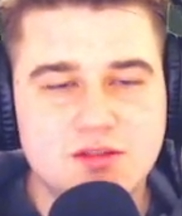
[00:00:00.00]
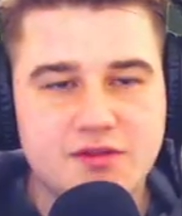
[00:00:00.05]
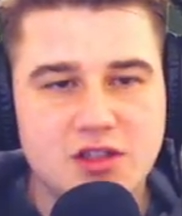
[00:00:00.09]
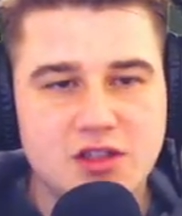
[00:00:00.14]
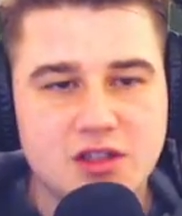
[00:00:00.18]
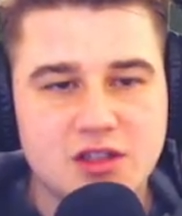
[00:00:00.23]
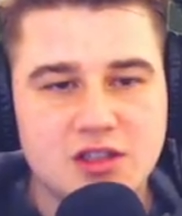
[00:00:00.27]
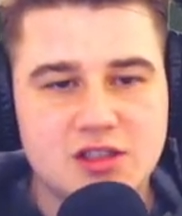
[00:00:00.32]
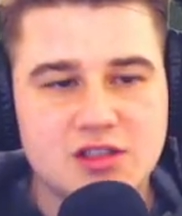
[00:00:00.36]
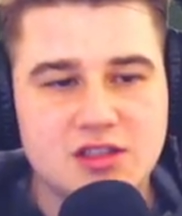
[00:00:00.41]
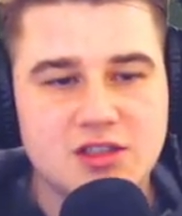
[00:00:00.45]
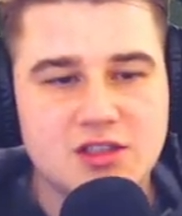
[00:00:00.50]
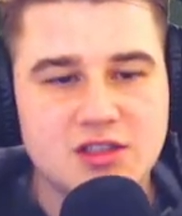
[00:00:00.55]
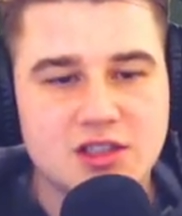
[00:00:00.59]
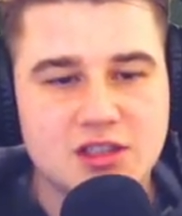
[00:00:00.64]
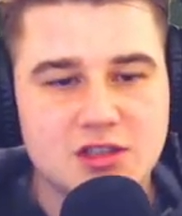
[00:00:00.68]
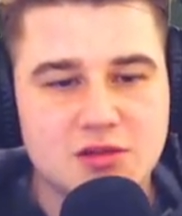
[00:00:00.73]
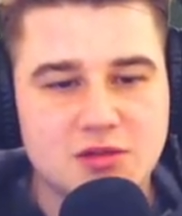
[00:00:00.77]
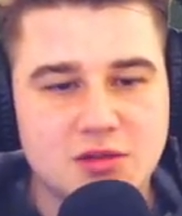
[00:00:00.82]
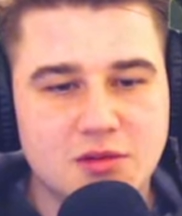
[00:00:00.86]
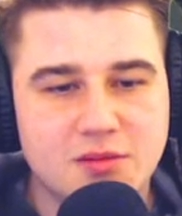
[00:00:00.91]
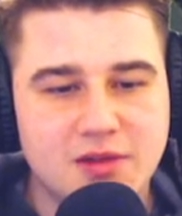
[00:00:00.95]
you go to
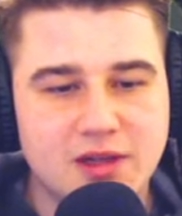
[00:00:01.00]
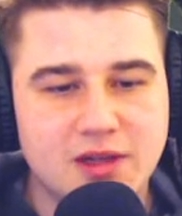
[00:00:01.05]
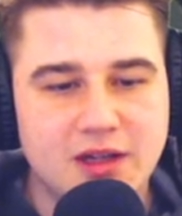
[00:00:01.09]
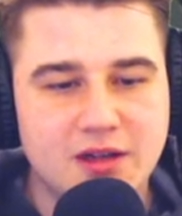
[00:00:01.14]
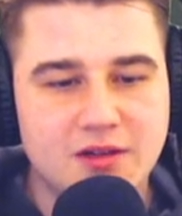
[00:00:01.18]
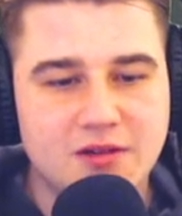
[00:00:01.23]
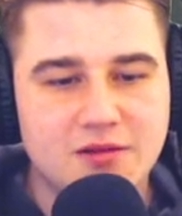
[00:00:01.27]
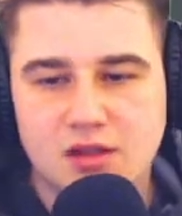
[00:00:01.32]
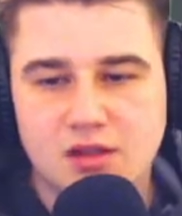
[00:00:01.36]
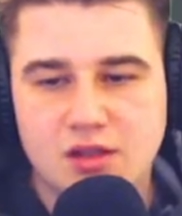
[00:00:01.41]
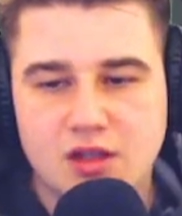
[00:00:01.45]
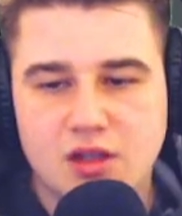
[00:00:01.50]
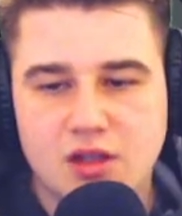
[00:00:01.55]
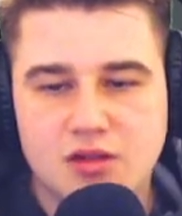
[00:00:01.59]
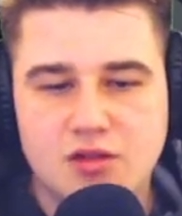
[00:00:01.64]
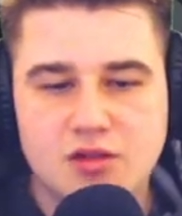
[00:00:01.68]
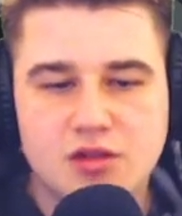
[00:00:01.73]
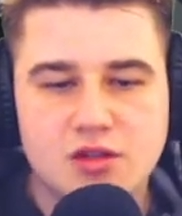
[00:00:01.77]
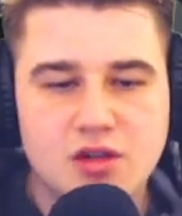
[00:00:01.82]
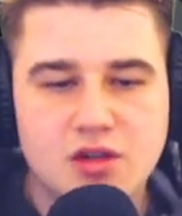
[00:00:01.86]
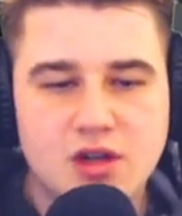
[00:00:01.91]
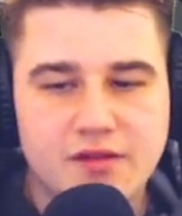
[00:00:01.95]
SundaeSwap now,
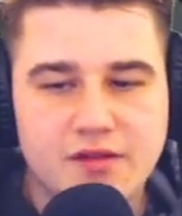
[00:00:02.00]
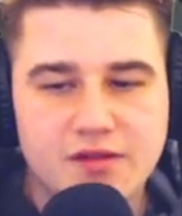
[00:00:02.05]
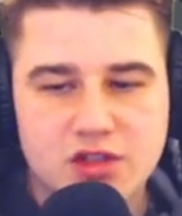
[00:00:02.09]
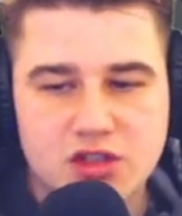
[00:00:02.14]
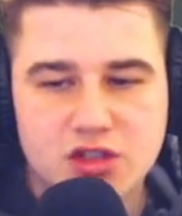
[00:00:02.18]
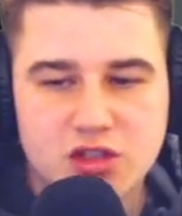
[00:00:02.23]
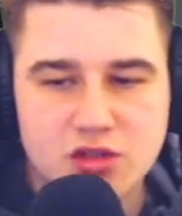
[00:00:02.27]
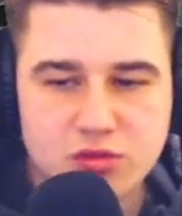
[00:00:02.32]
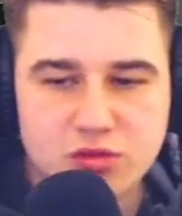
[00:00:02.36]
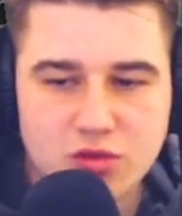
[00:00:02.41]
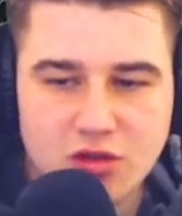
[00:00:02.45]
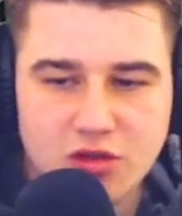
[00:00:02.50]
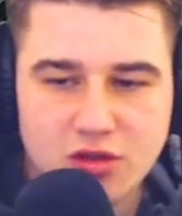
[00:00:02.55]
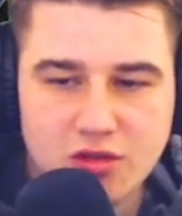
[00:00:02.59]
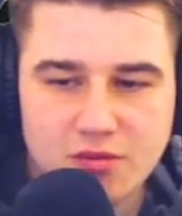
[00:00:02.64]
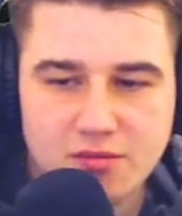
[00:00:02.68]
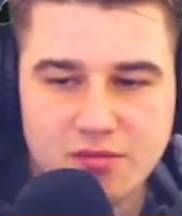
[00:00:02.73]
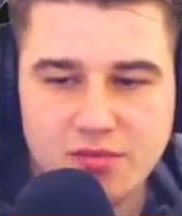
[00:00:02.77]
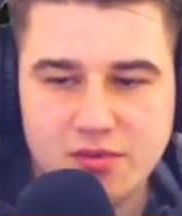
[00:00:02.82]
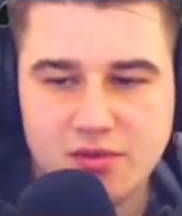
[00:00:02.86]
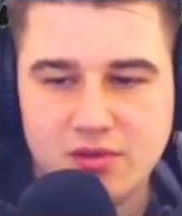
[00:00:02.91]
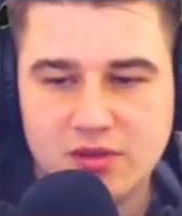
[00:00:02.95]
you can either
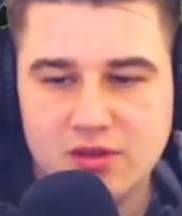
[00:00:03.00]
swap,